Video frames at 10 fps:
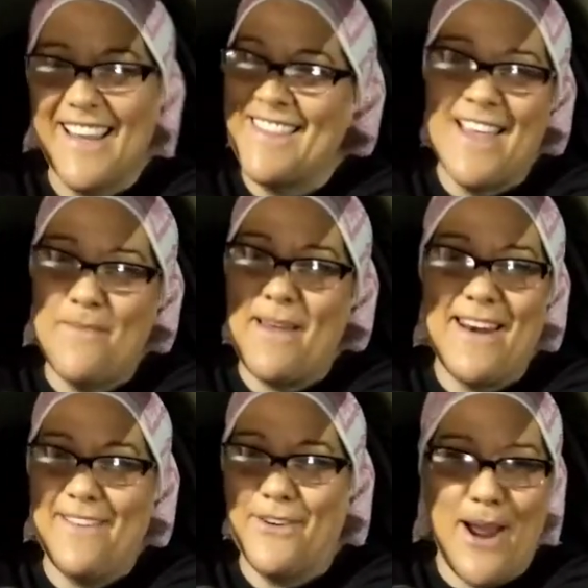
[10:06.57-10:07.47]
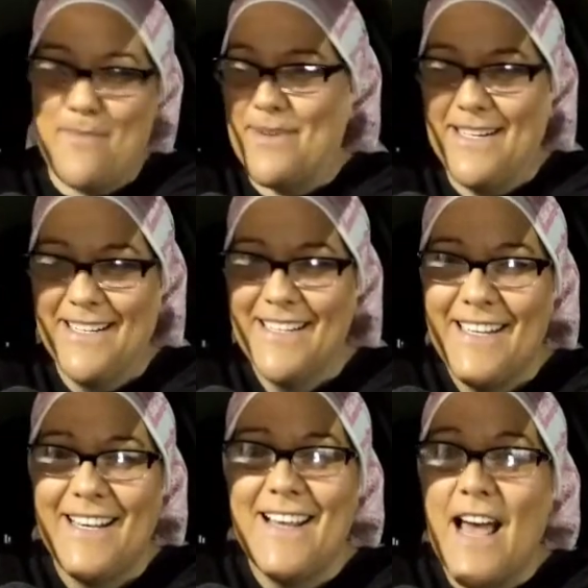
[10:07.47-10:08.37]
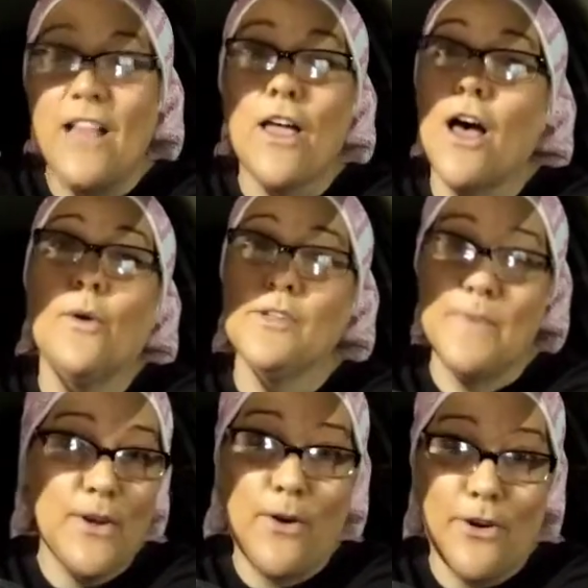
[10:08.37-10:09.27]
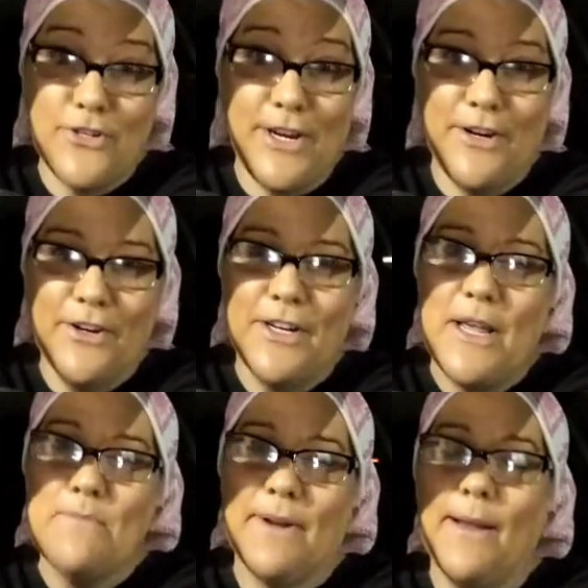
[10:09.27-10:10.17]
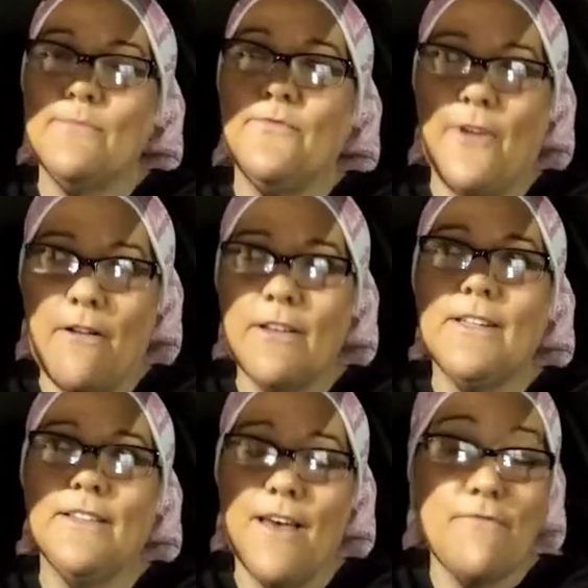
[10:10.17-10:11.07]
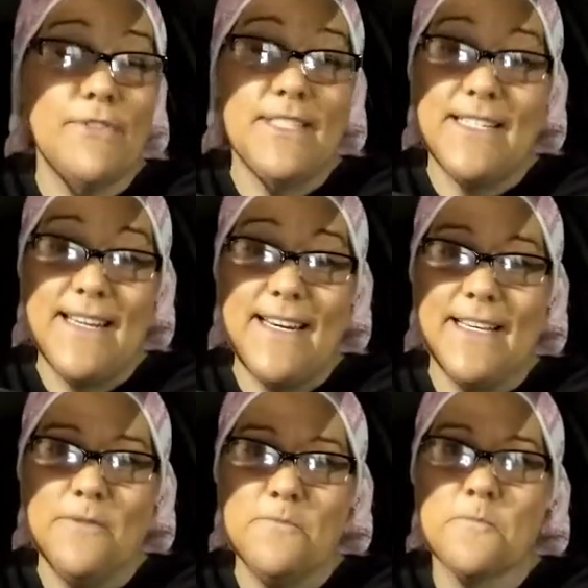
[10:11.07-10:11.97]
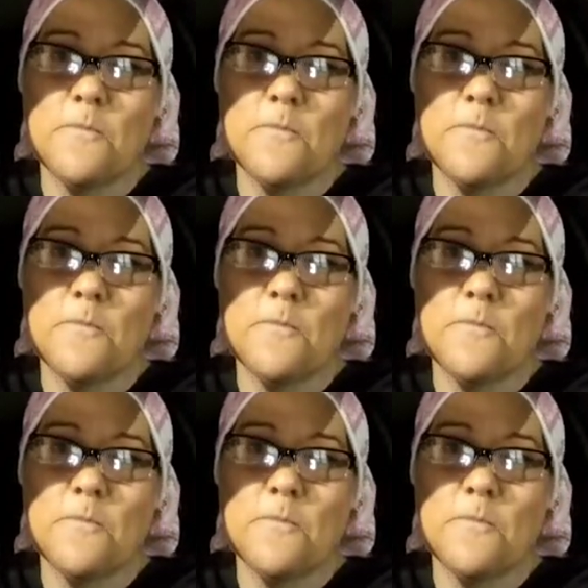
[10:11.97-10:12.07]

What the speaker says: And that may never happen. I'll always be a crocheter, but I'm falling in love with the knitting.